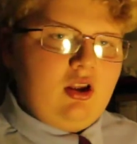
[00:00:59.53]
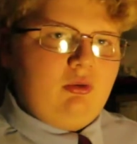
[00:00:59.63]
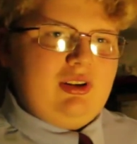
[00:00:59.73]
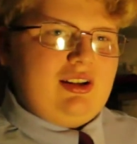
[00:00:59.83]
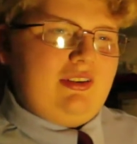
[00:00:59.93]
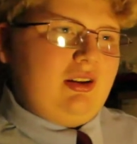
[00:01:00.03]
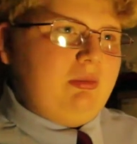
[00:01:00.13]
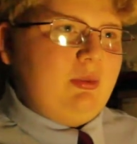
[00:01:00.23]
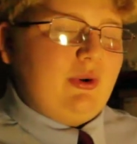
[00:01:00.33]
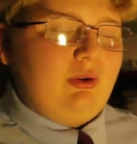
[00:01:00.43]
which some
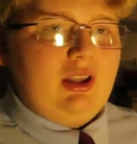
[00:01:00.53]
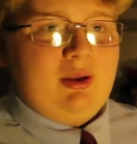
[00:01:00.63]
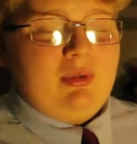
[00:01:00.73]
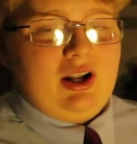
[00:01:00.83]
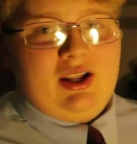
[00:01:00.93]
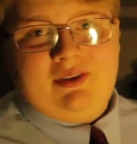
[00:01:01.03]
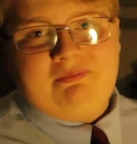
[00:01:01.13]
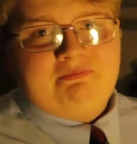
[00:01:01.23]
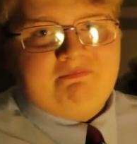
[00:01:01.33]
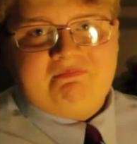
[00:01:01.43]
people don't like, but
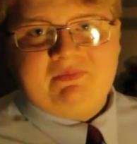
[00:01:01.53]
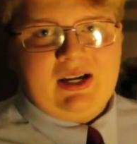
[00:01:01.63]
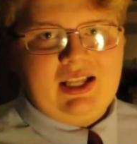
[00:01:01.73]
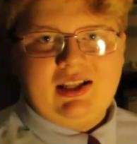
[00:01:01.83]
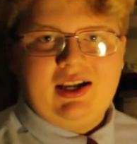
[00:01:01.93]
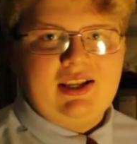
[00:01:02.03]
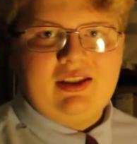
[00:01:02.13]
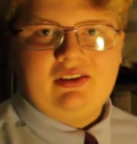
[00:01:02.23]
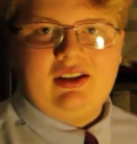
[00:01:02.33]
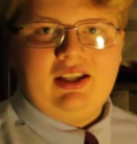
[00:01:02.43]
I
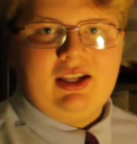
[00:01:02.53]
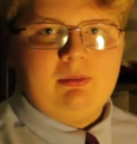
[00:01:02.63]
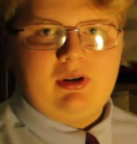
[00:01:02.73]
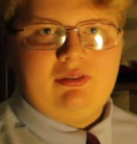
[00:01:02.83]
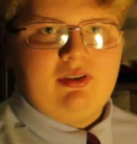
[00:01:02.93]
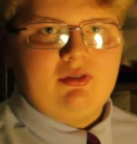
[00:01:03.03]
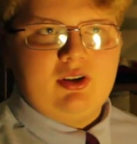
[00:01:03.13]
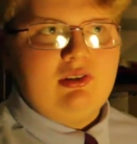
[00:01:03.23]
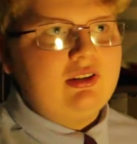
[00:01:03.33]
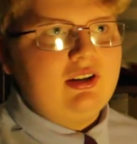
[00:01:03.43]
guess I like it, but I've never
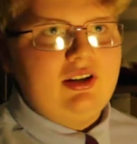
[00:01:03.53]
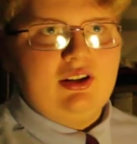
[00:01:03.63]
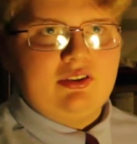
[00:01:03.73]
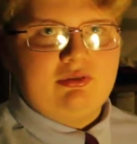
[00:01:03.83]
used any other